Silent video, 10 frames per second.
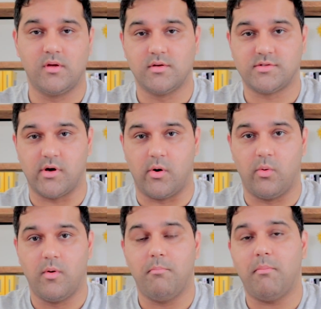
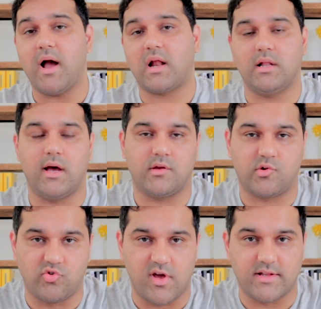So my client
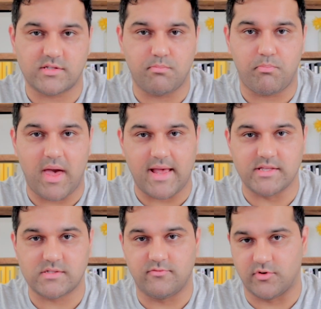creates
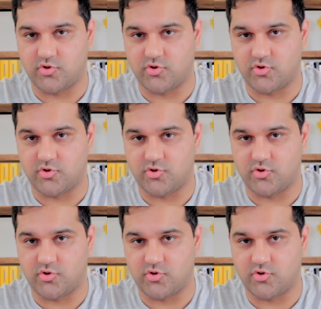paint for